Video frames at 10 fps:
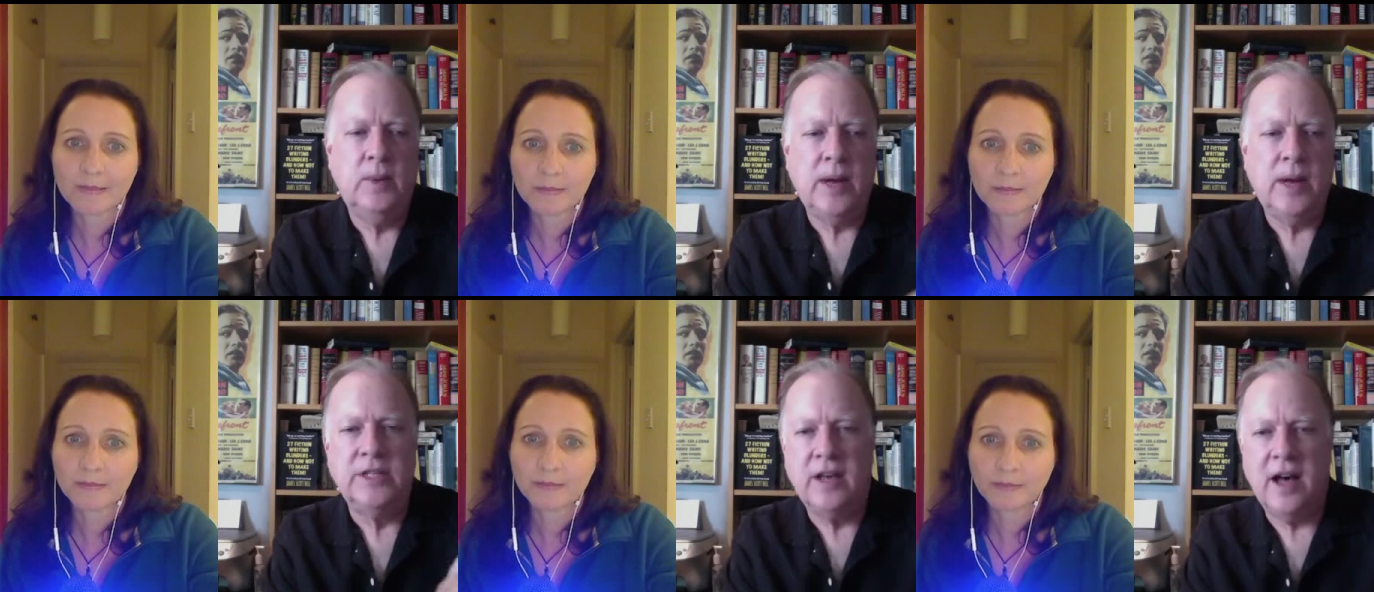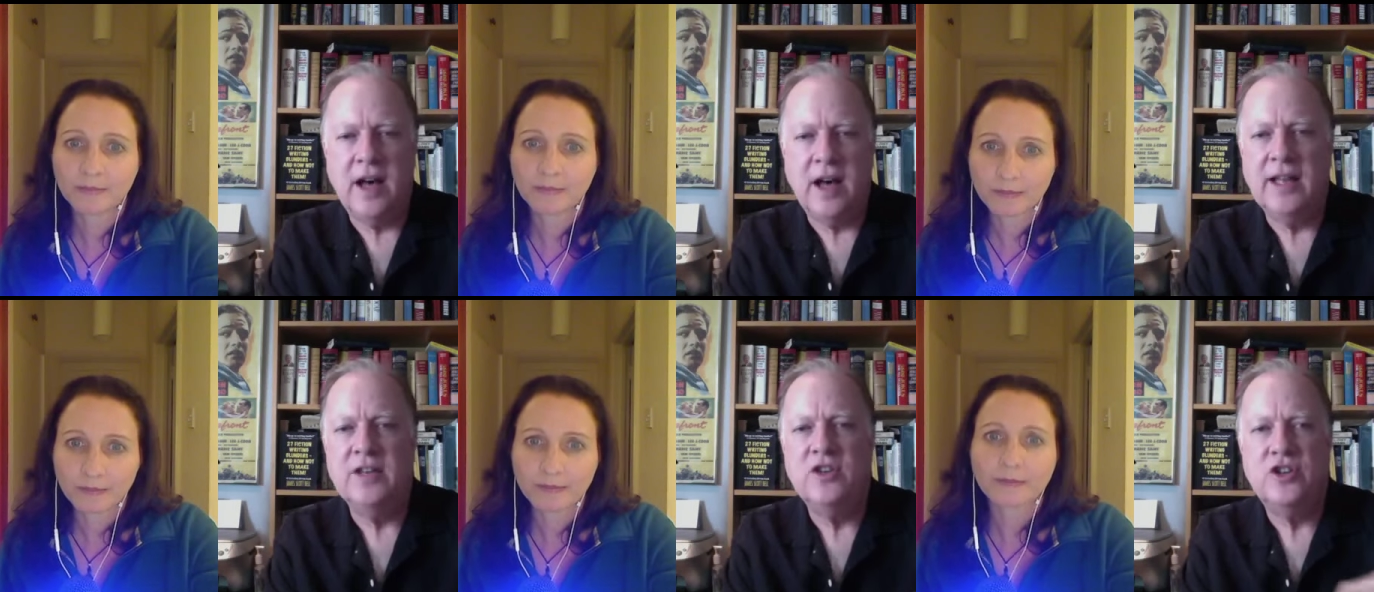Speaker 1: when i was in
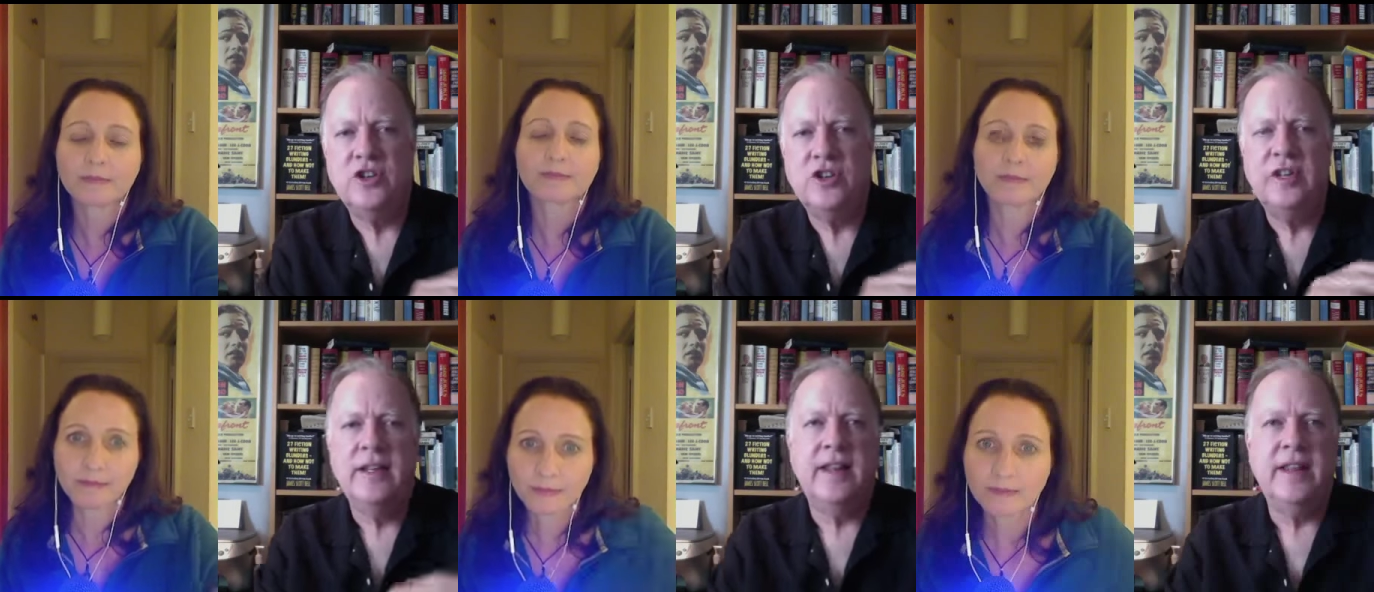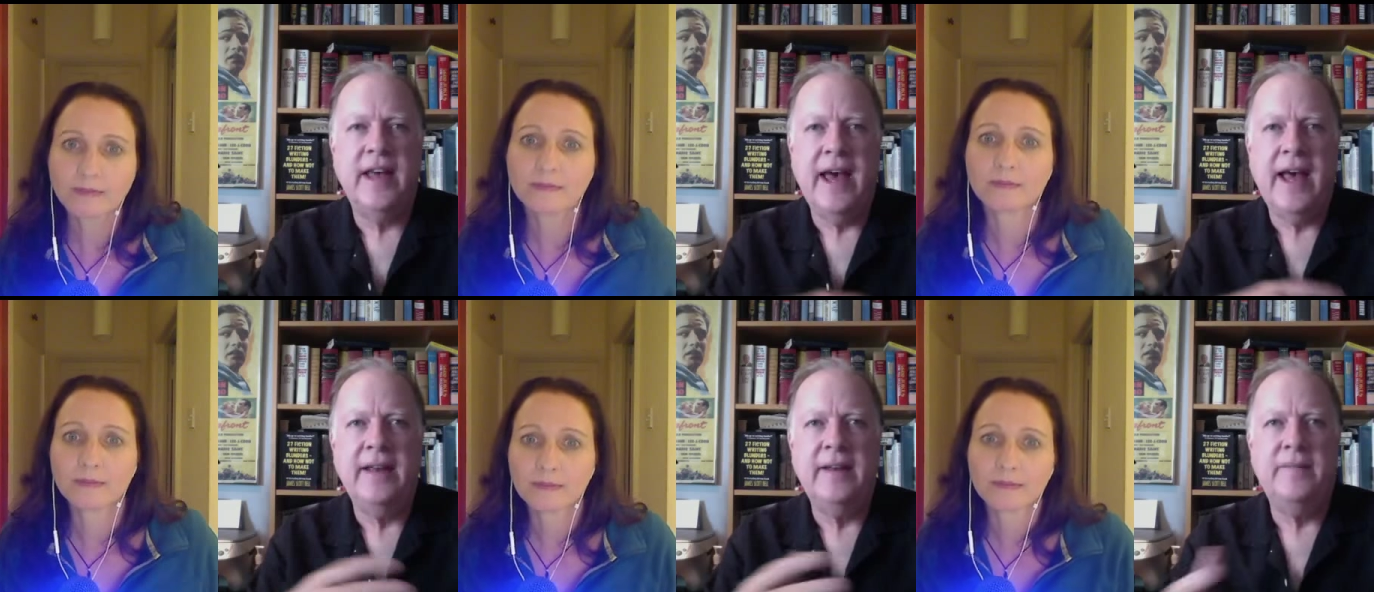college
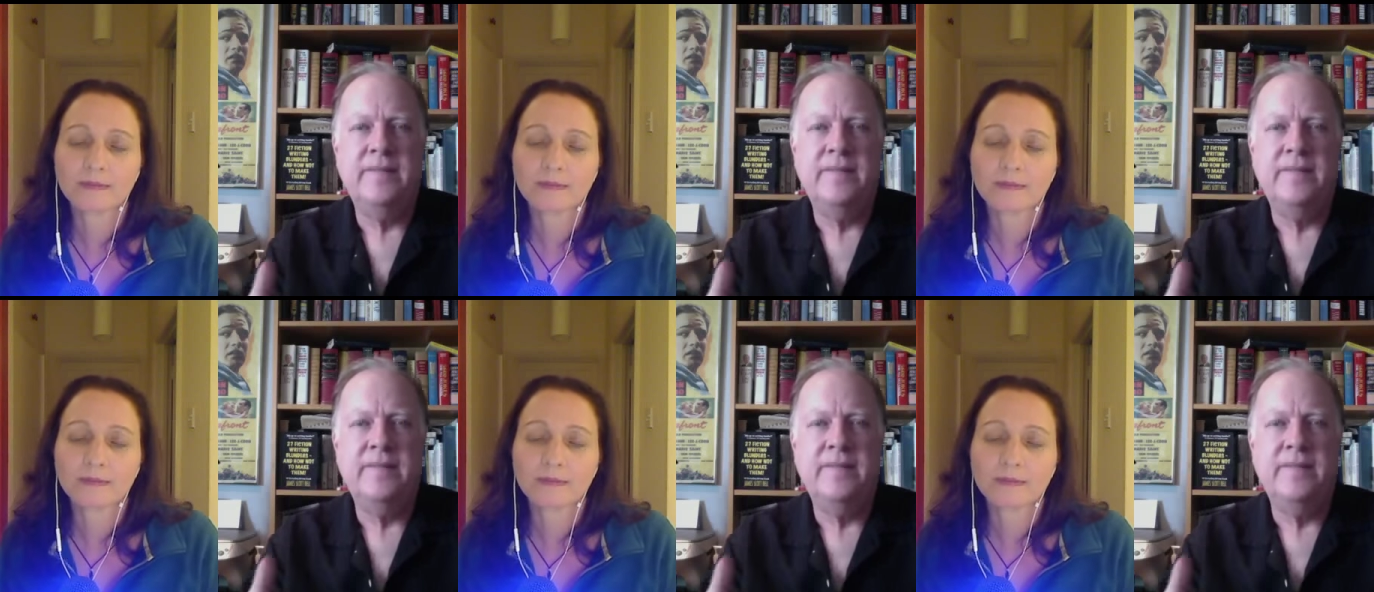that